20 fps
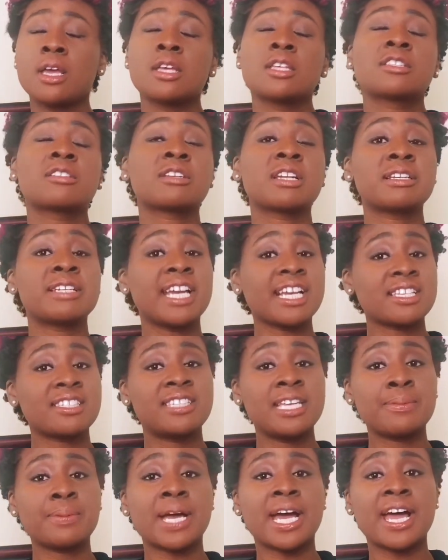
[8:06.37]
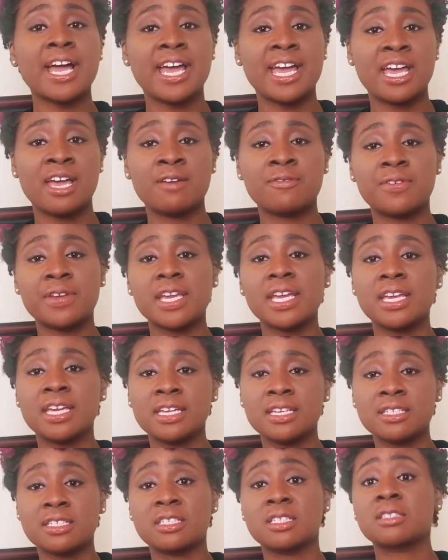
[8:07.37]
So the next tip I have
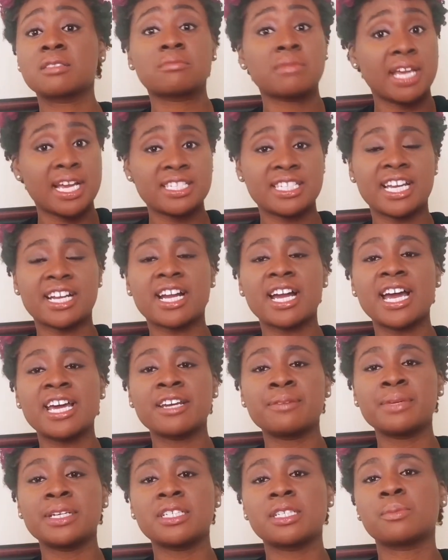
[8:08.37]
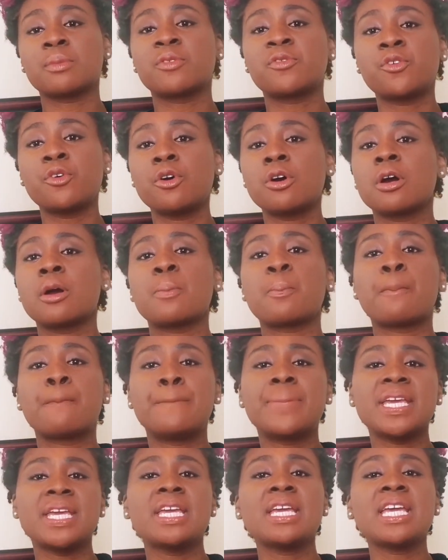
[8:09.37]
is, as I kind of mentioned before,
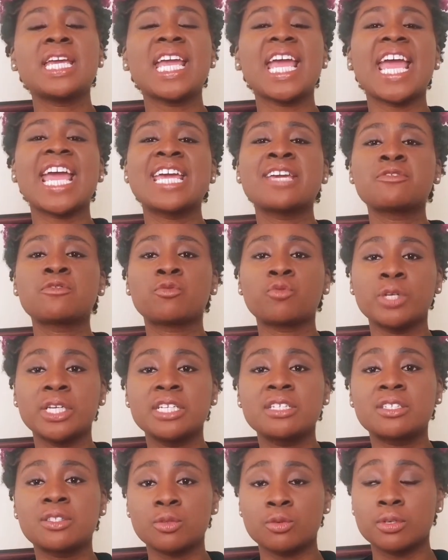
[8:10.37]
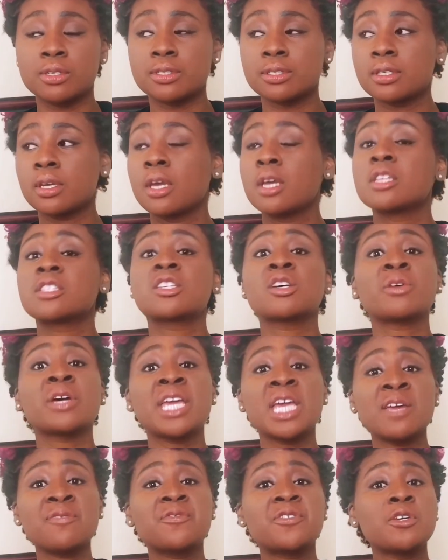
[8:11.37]
be a resource. So
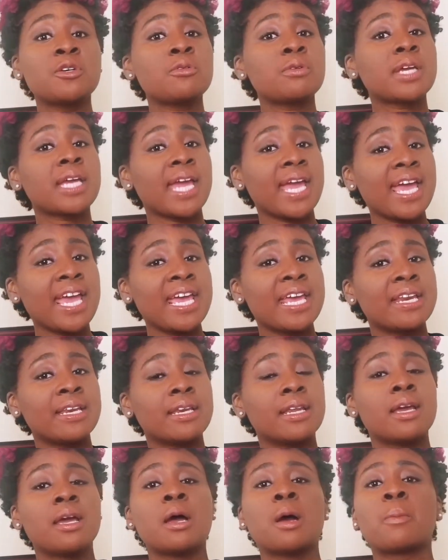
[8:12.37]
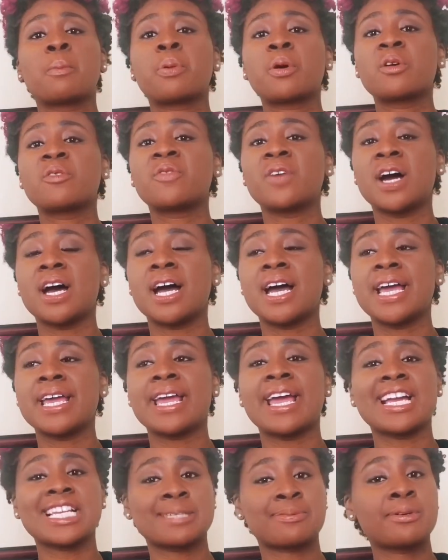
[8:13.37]
if you can provide
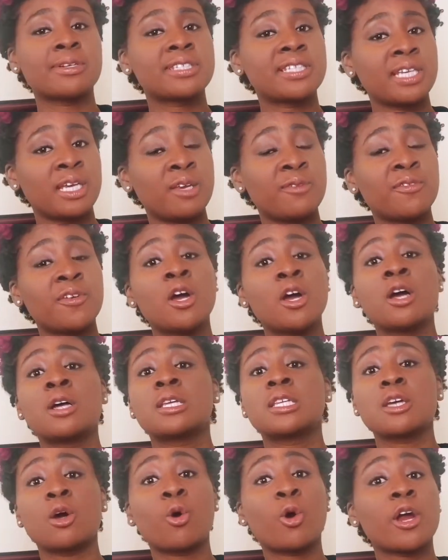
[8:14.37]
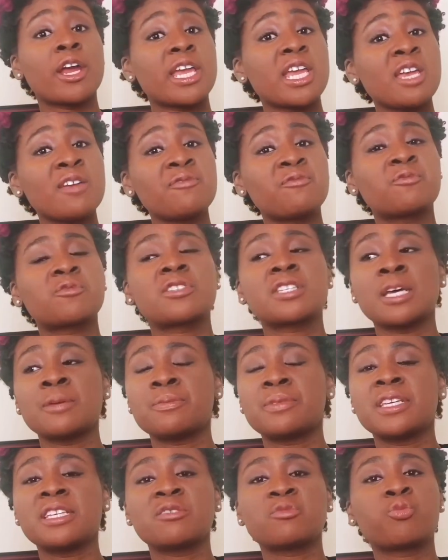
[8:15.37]
expertise, or
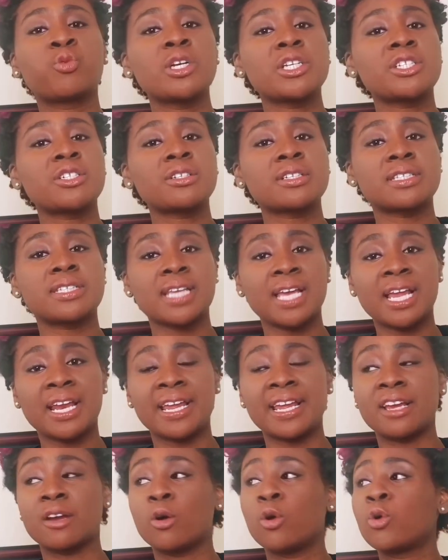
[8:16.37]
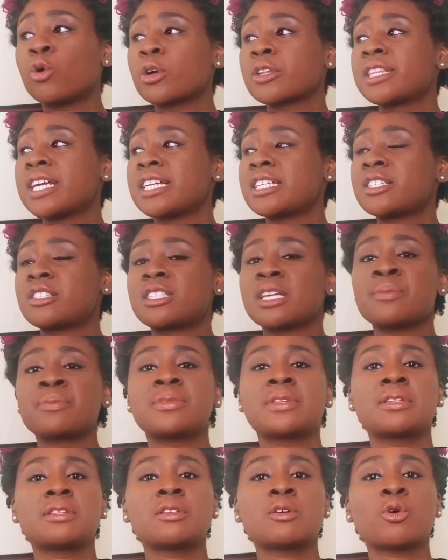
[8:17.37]
if what you're selling, or that
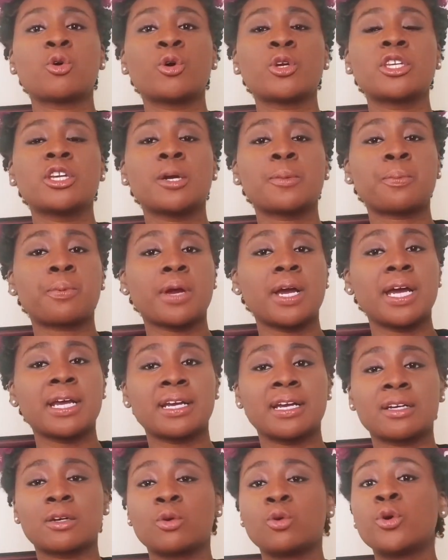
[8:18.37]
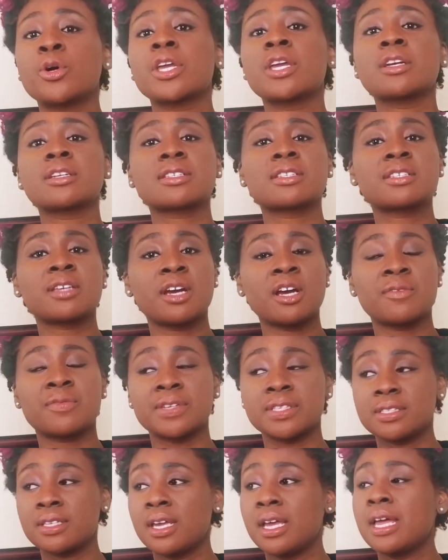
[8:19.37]
something, your product or your
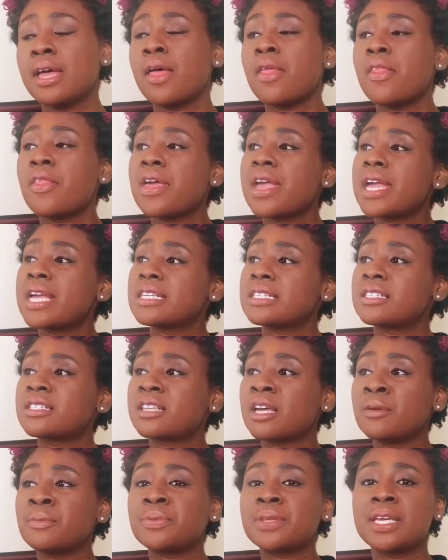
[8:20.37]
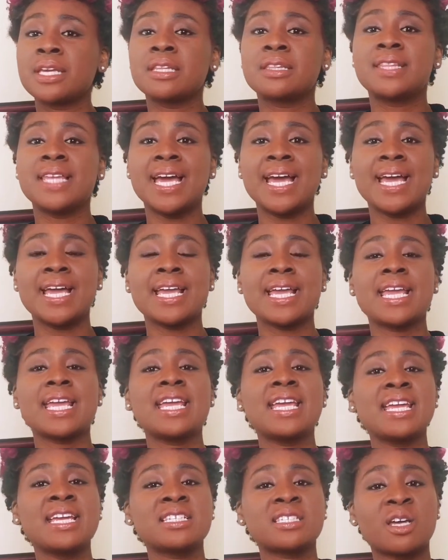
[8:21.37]
service is something that
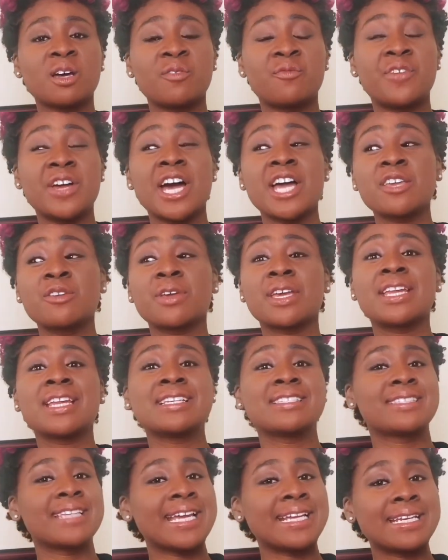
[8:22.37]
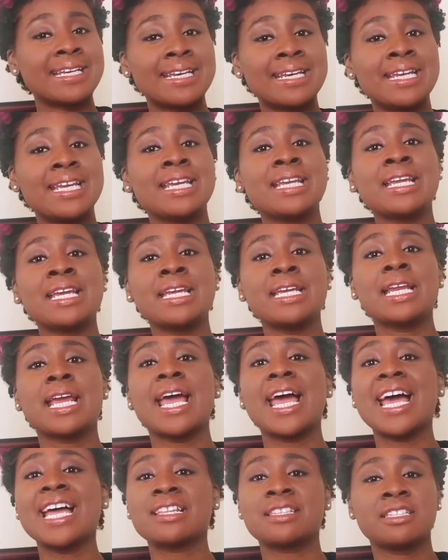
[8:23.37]
is of value and is needed
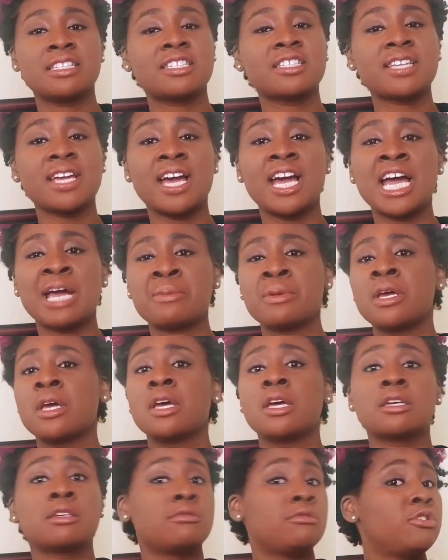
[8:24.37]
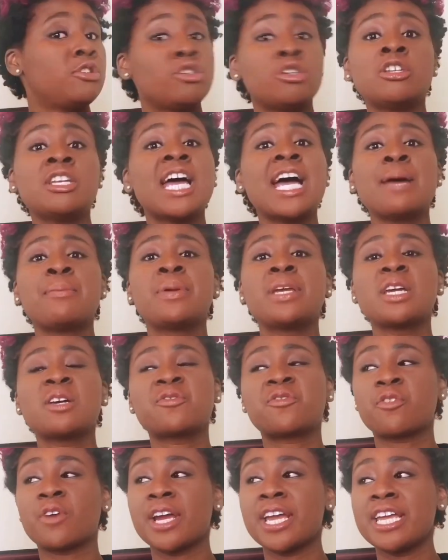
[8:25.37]
at this time, do not be
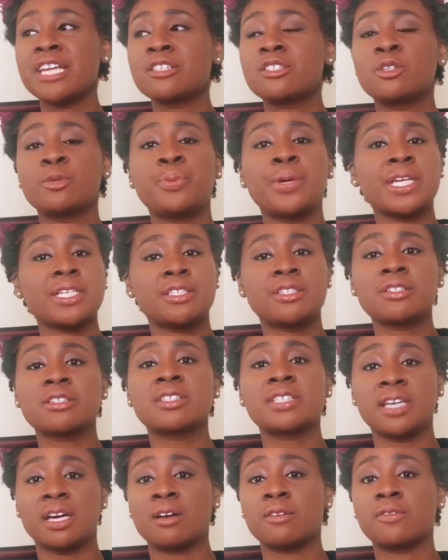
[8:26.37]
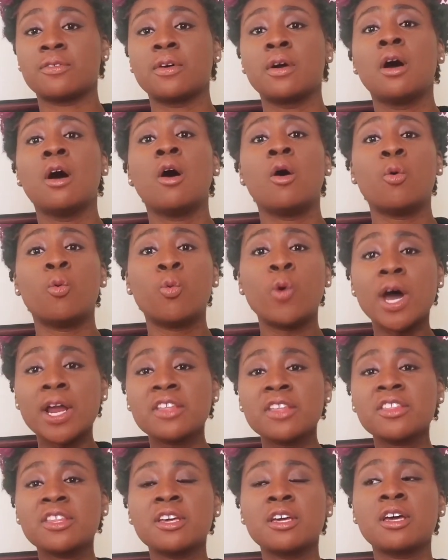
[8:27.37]
afraid to pitch yourself. One
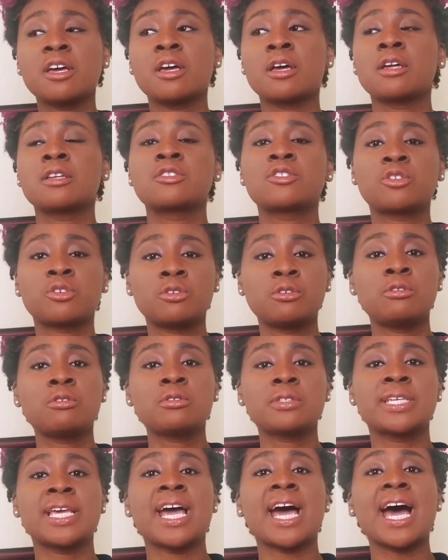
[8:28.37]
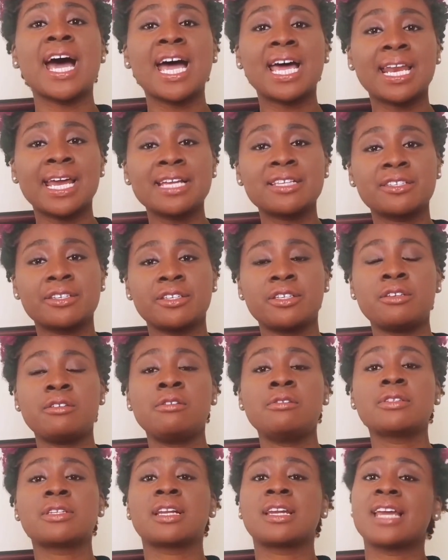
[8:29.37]
of the tools that I like to
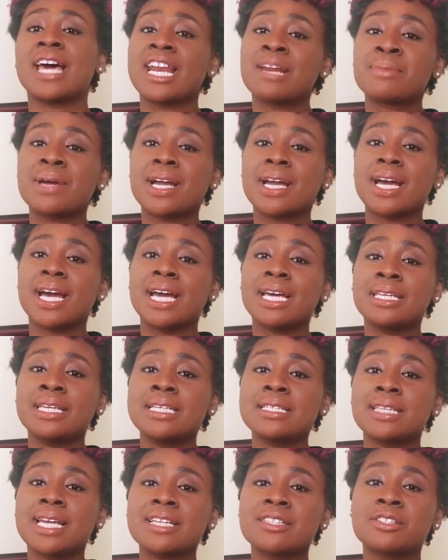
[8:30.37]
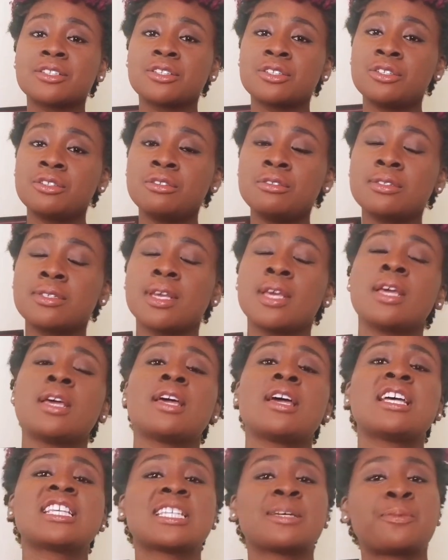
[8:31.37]
use, and a lot of my colleagues like to use,
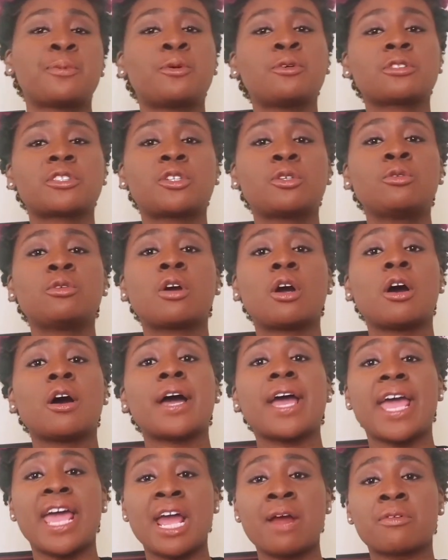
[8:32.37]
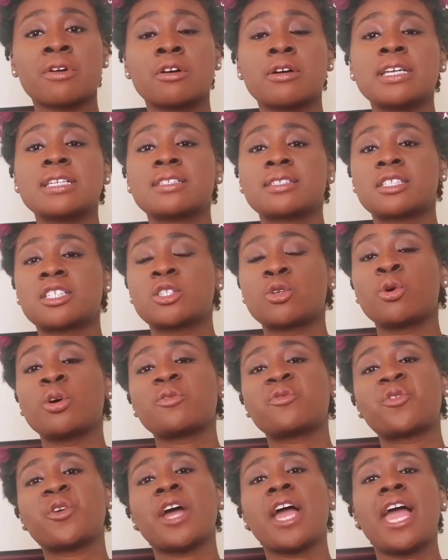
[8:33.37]
is a tool called HARO. It's
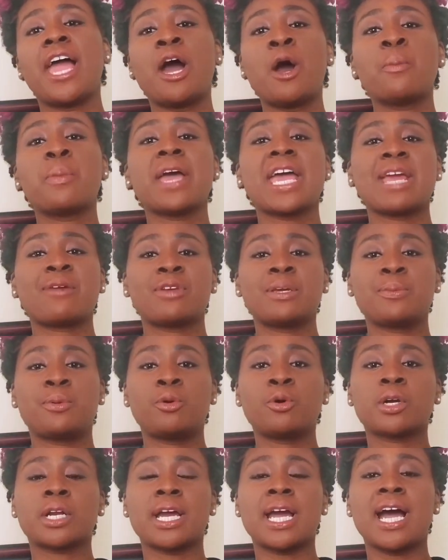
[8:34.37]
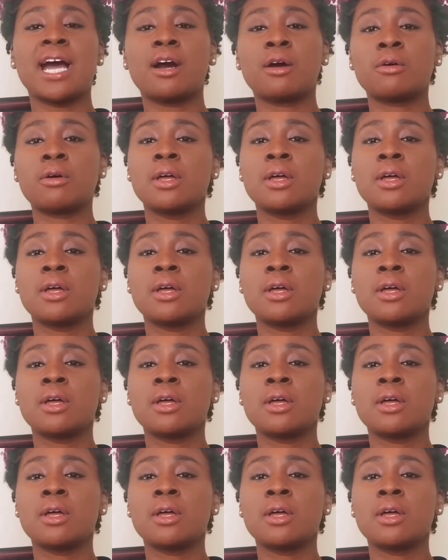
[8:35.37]
short for Help a Reporter Out.